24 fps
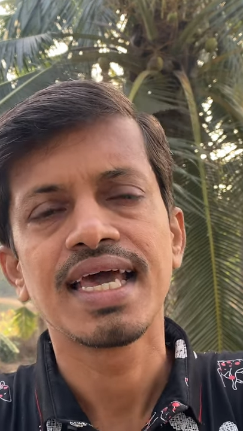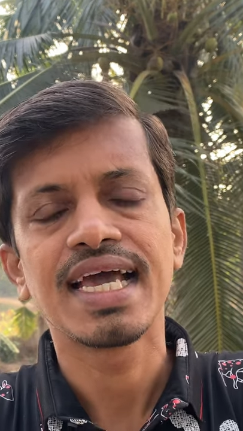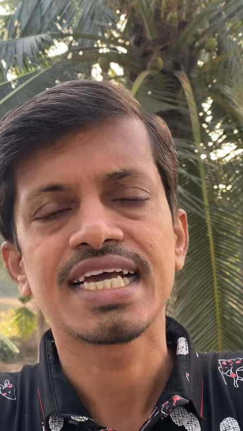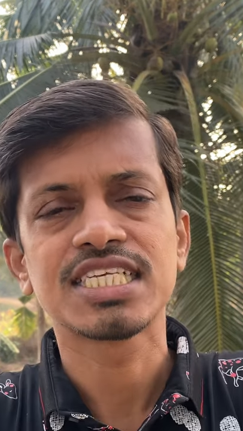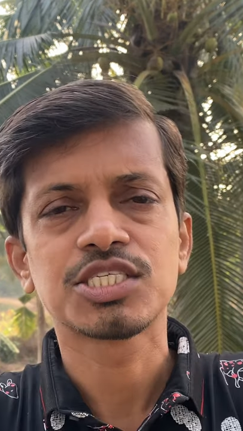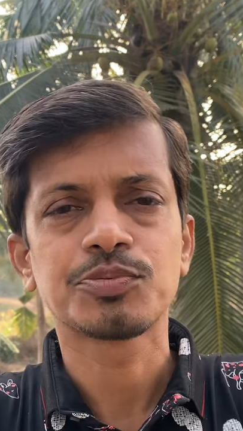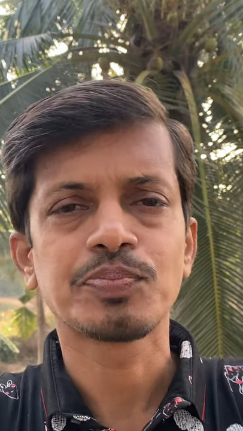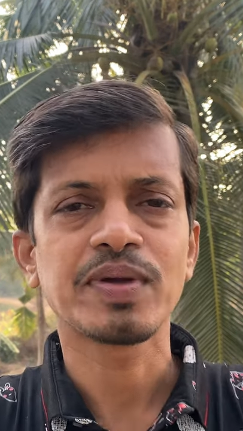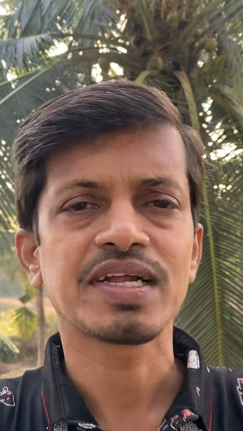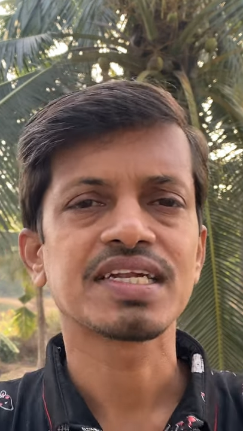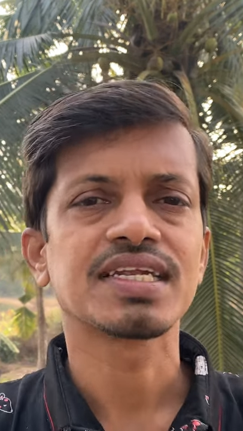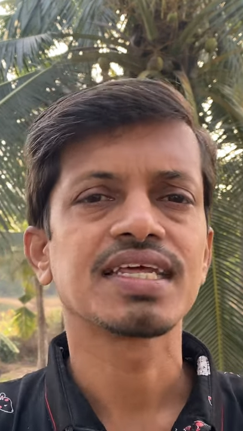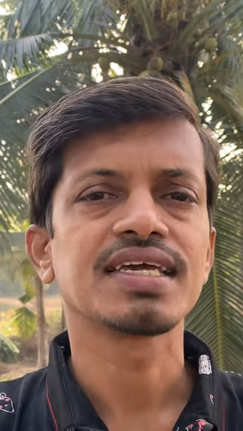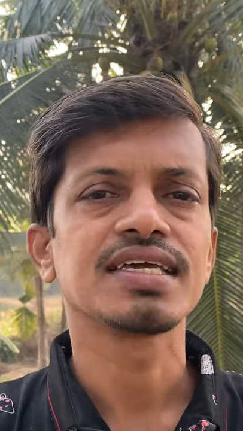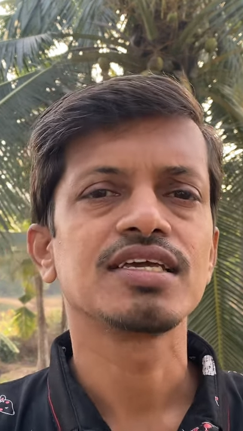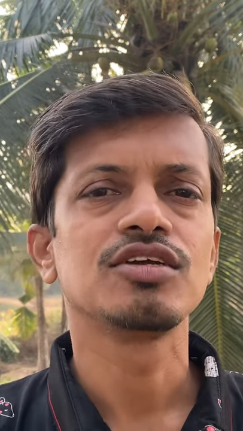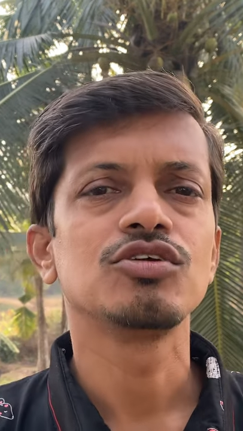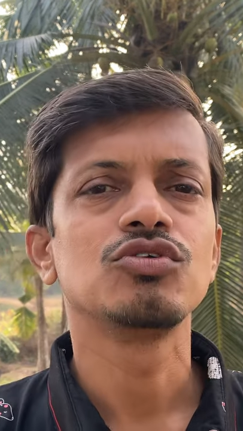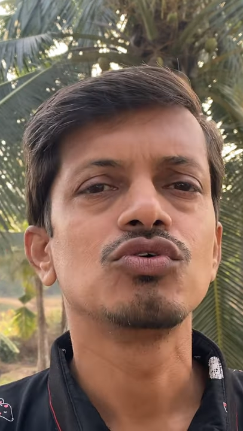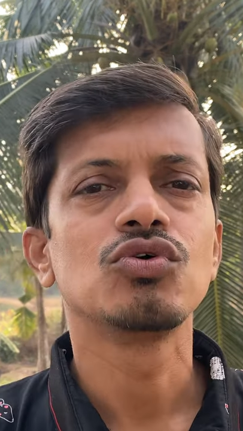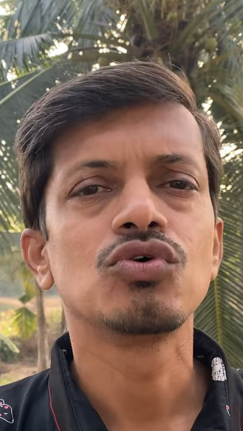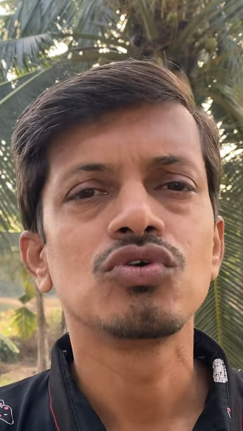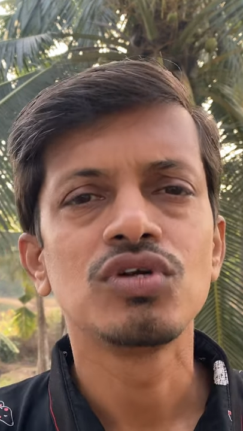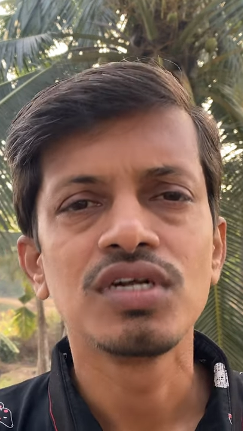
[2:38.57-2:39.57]
expecting
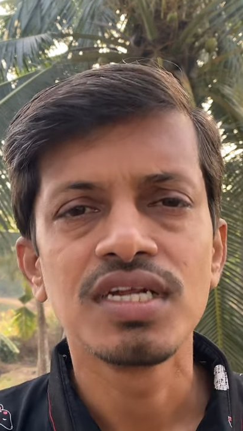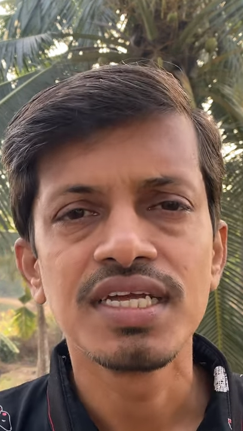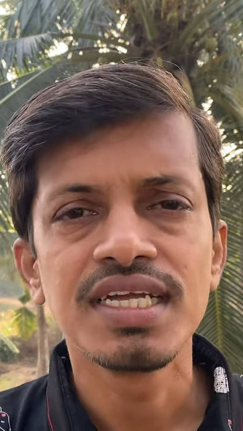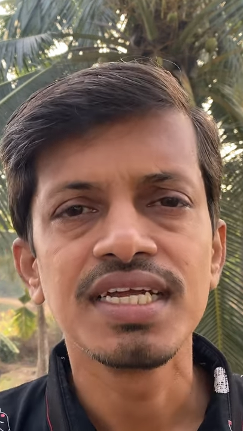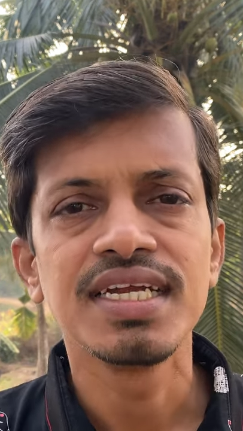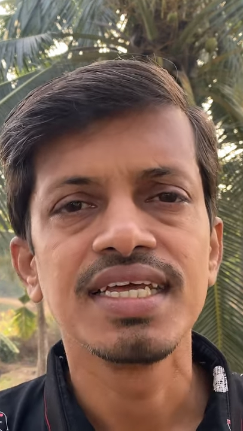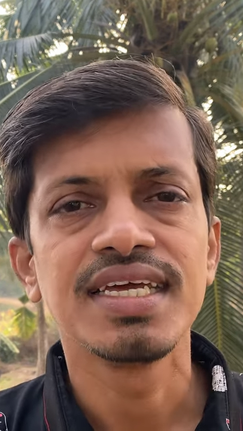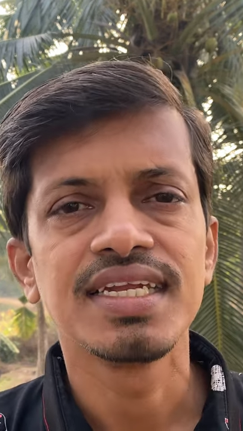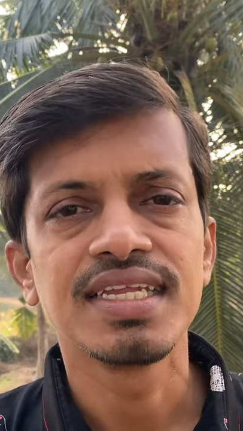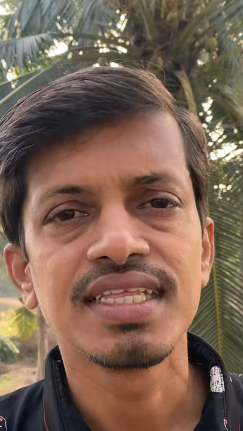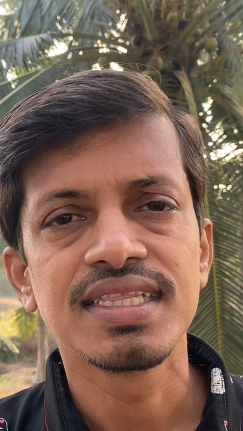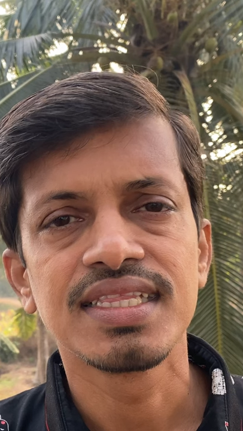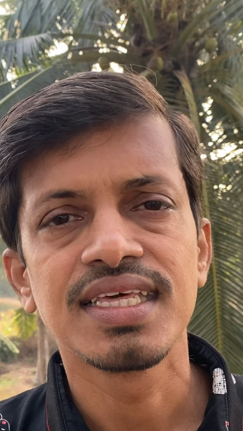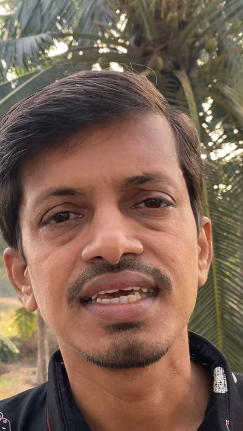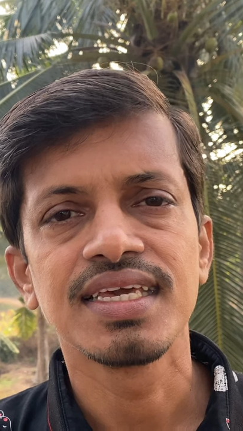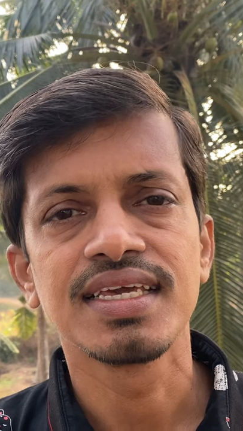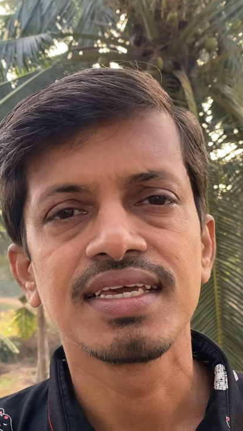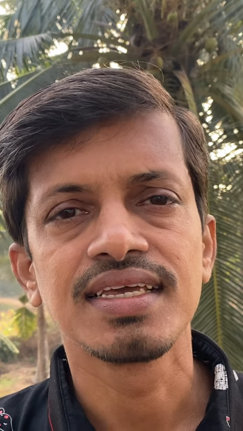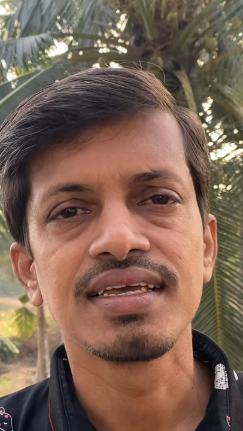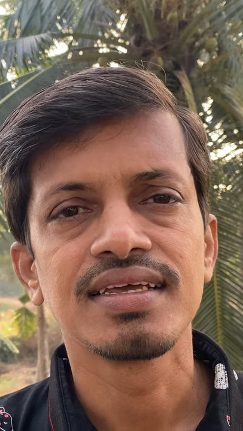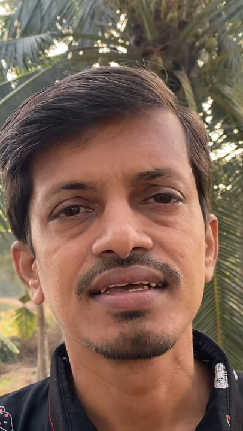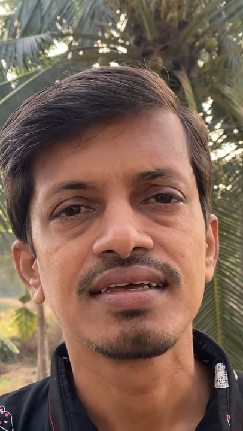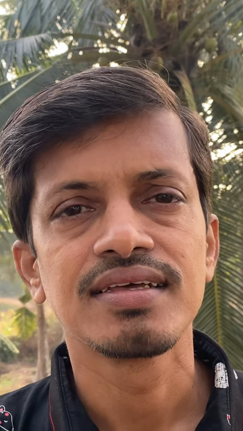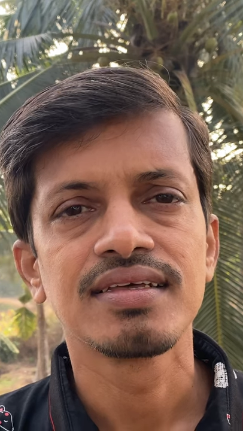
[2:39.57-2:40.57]
you don't need
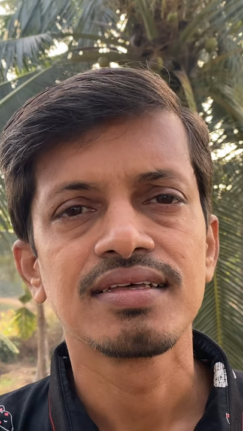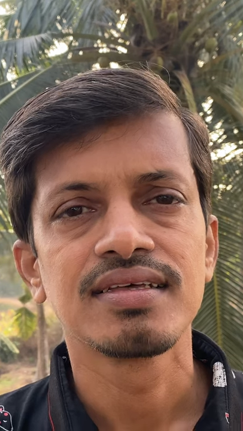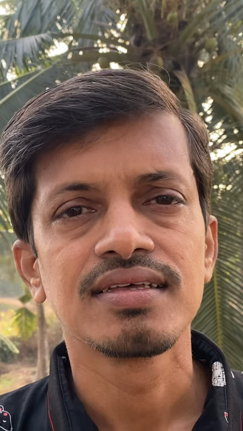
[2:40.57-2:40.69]
anything,